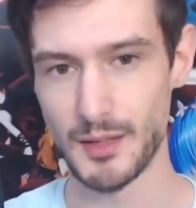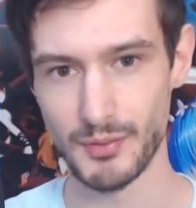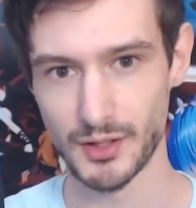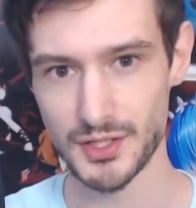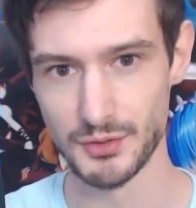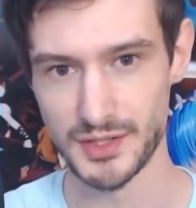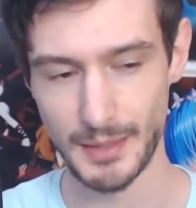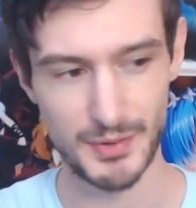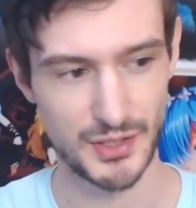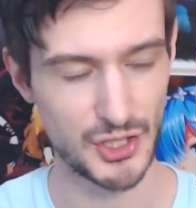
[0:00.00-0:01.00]
person whose
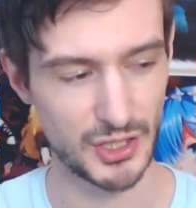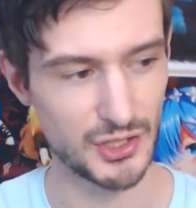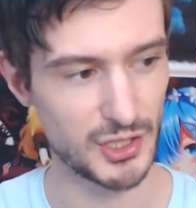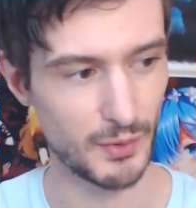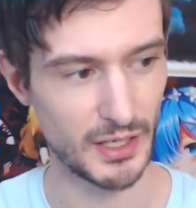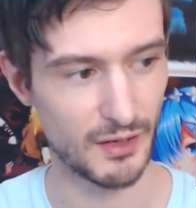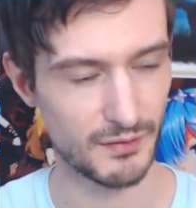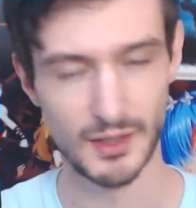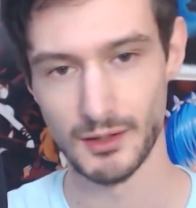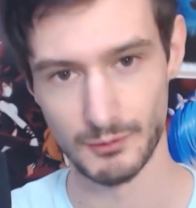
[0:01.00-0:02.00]
deposition she went
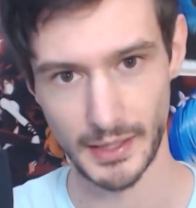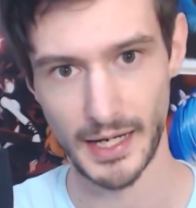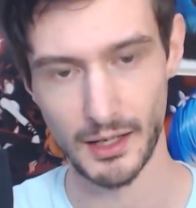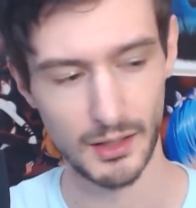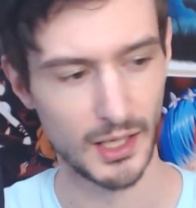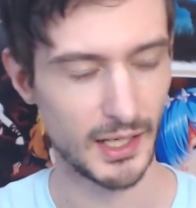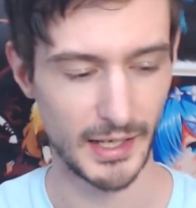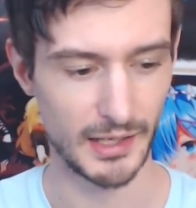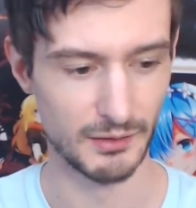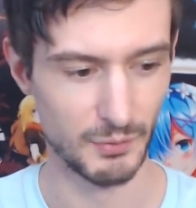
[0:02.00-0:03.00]
off real
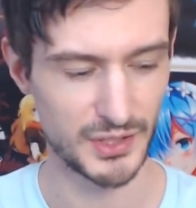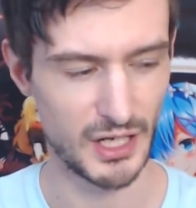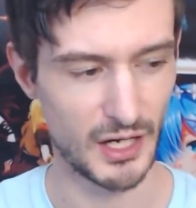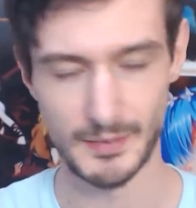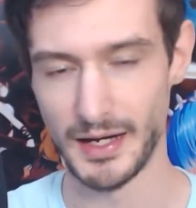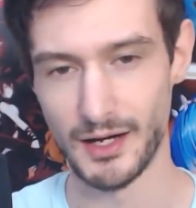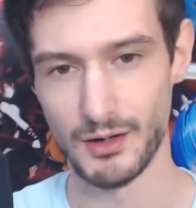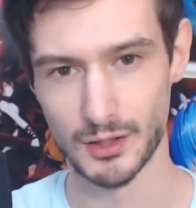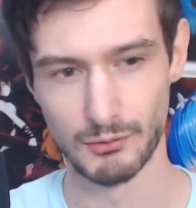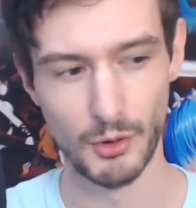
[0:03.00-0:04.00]
and was talking about
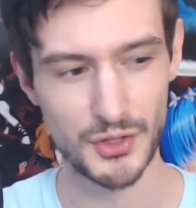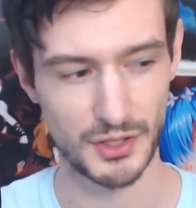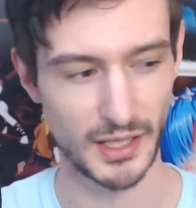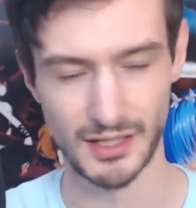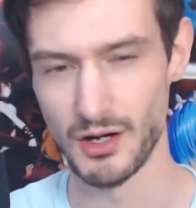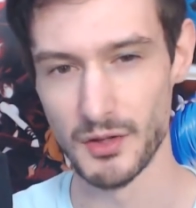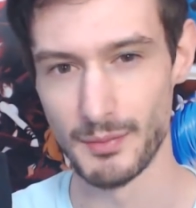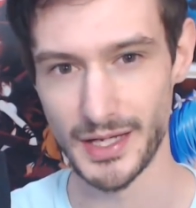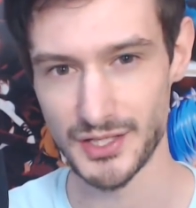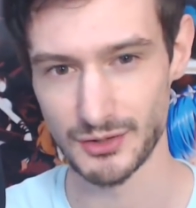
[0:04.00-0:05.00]
how her roles are like all the
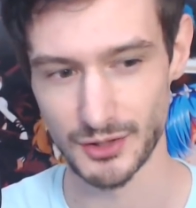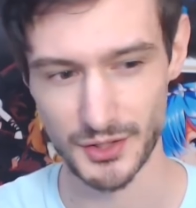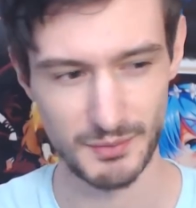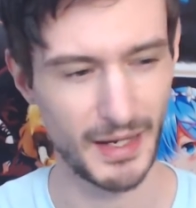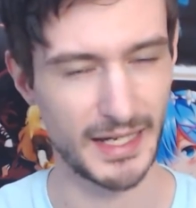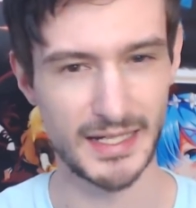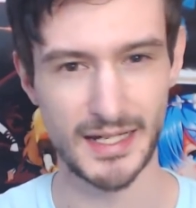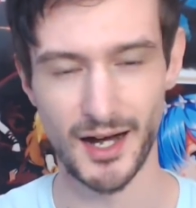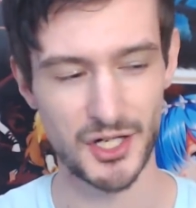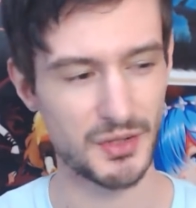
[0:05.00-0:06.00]
best girls. My
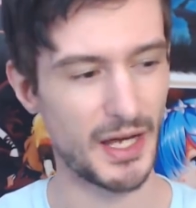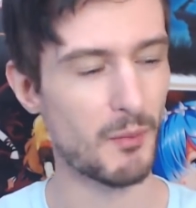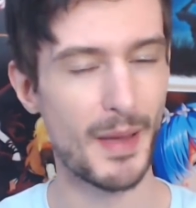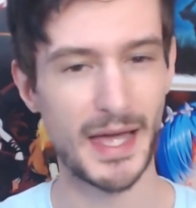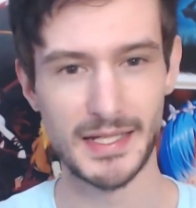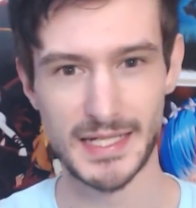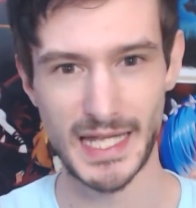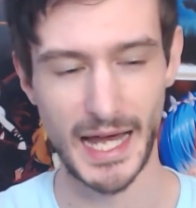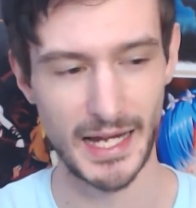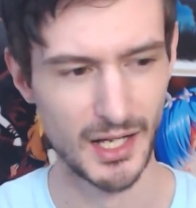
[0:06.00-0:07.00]
gosh, how petty is
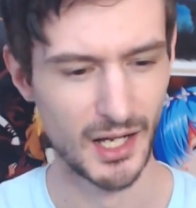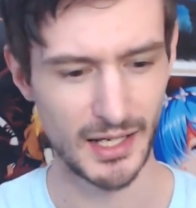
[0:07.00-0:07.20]
that?